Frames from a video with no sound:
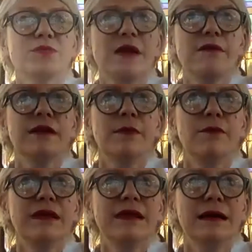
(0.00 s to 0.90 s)
we're in a
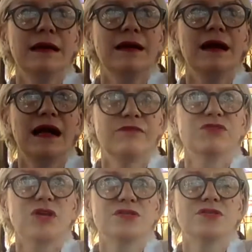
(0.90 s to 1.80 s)
marina, I haven't
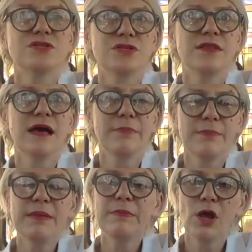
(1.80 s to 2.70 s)
chosen to do that,
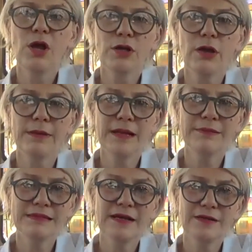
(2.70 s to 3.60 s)
but people are going
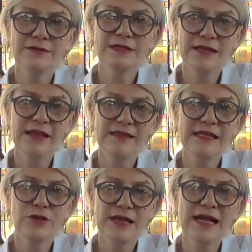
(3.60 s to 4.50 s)
up and down, and I
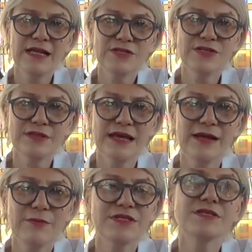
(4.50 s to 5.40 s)
think you can do
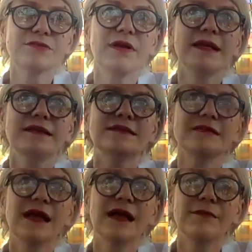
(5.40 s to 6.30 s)
that, which is great,
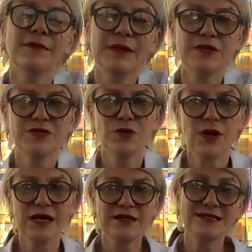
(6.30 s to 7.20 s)
because you're
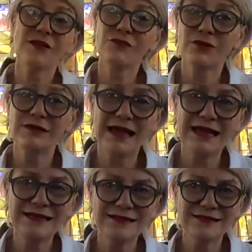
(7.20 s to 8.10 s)
kind of
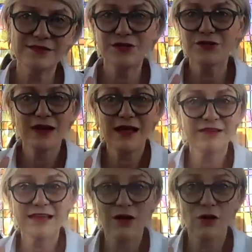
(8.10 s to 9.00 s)
self-contained, so you don't have
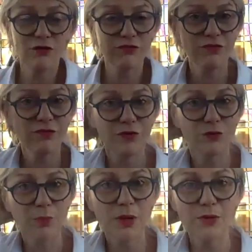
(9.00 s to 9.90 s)
to get off
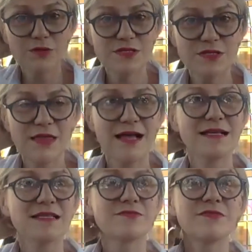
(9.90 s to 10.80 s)
your boat. So
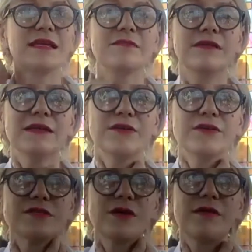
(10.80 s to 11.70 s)
that is really, really
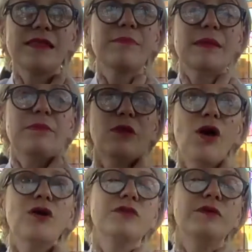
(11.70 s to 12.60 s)
good. So I think people
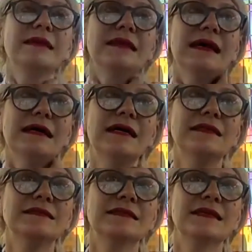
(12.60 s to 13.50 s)
are doing that, and